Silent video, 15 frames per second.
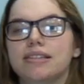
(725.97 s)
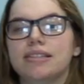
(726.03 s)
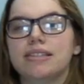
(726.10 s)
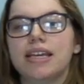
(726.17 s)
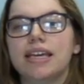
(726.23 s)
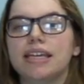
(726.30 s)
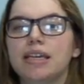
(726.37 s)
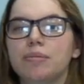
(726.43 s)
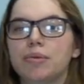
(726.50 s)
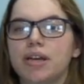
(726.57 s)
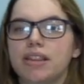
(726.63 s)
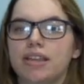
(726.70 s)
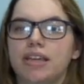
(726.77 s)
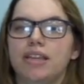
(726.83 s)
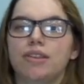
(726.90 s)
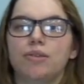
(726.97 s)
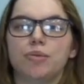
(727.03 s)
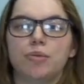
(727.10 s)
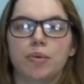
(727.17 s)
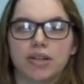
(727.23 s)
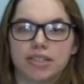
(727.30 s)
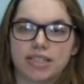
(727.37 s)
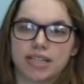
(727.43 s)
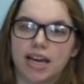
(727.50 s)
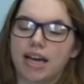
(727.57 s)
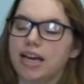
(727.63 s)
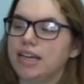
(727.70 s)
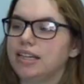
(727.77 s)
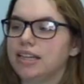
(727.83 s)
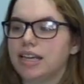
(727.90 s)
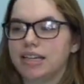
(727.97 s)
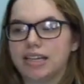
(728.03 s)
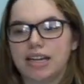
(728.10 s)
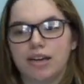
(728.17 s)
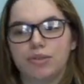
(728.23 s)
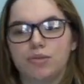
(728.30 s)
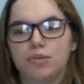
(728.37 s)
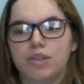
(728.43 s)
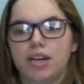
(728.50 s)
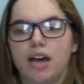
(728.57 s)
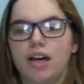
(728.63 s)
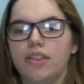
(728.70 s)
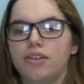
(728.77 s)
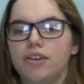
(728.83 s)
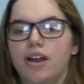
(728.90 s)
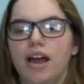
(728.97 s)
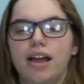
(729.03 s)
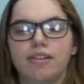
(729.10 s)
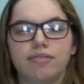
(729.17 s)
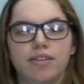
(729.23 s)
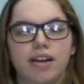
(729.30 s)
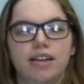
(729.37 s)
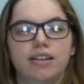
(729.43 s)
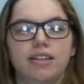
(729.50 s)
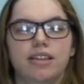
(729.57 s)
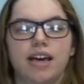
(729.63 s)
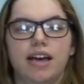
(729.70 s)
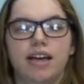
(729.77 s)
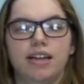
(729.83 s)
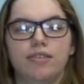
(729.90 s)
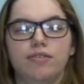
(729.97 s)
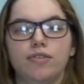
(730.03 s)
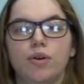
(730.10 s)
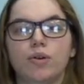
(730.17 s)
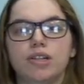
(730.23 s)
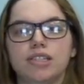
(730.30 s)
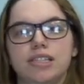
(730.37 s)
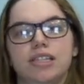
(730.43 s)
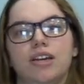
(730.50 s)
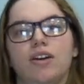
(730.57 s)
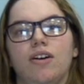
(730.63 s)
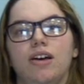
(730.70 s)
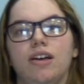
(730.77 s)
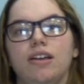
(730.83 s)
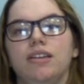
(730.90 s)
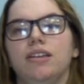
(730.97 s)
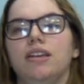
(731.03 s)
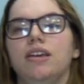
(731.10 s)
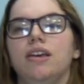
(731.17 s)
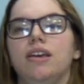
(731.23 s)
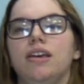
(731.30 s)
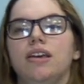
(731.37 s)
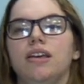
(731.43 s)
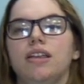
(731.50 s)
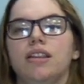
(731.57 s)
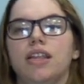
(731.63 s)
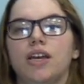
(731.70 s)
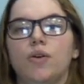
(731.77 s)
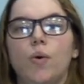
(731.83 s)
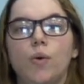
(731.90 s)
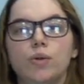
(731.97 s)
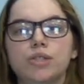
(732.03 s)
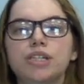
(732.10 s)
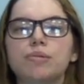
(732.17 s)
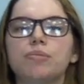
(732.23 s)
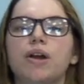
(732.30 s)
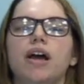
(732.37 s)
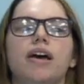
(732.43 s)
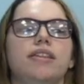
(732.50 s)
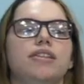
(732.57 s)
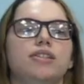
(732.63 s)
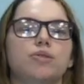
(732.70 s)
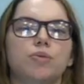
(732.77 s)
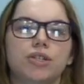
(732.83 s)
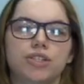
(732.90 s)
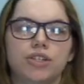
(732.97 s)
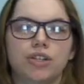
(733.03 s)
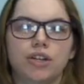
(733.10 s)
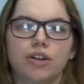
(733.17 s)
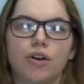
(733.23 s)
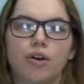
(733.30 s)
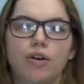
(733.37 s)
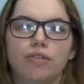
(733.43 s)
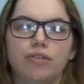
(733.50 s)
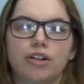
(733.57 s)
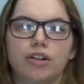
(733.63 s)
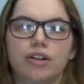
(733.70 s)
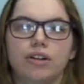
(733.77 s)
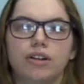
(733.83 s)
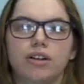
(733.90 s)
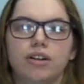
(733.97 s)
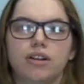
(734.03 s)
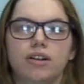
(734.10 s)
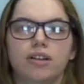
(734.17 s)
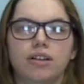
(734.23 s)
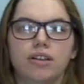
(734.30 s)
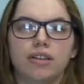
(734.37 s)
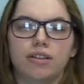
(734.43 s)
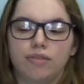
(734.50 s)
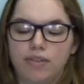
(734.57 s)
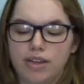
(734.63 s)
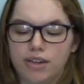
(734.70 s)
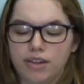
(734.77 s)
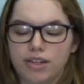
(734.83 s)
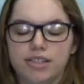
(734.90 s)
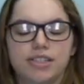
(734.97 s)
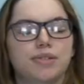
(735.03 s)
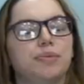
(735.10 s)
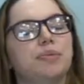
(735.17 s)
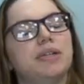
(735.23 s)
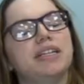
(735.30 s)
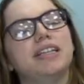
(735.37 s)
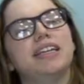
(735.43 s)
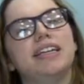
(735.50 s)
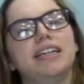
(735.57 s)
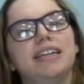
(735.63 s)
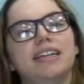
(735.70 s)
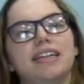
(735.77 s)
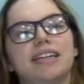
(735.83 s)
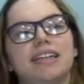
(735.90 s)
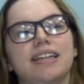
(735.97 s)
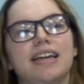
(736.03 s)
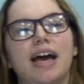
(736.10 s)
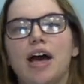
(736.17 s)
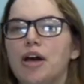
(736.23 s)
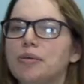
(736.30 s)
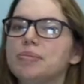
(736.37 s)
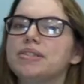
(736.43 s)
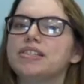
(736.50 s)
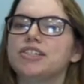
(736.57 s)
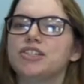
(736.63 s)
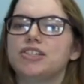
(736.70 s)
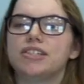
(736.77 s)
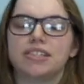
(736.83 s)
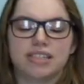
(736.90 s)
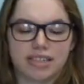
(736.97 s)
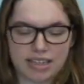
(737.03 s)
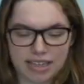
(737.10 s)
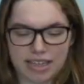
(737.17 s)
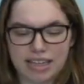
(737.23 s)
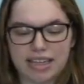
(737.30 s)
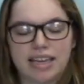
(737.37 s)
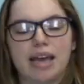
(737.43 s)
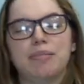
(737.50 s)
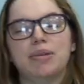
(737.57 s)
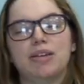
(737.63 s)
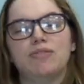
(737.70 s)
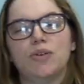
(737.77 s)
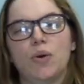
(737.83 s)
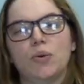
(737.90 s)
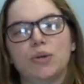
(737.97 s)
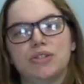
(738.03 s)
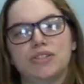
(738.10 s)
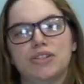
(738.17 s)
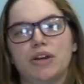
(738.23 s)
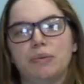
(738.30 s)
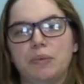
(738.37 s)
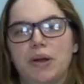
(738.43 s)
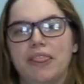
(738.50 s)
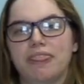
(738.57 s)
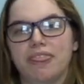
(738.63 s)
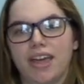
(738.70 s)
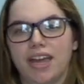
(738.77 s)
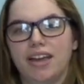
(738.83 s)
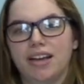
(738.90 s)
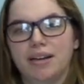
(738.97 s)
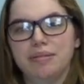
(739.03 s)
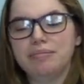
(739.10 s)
taking breath in through one side, letting it out through the other. I find that focusing on like holding breath, switching over the fingers really helps to just get me focused on one thing.